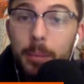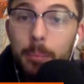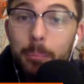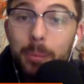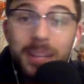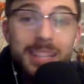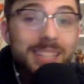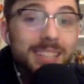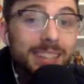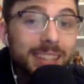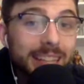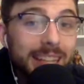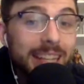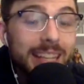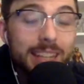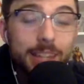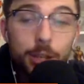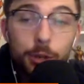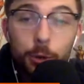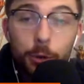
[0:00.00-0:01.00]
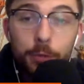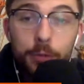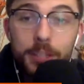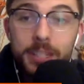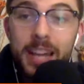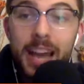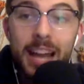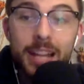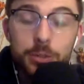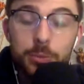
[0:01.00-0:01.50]
but he's leading the Norfolk
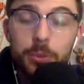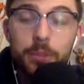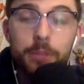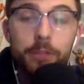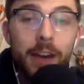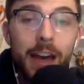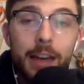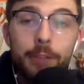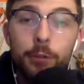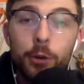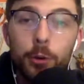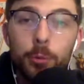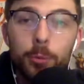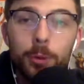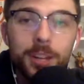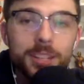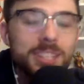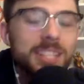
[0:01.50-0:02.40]
Tides with five home runs.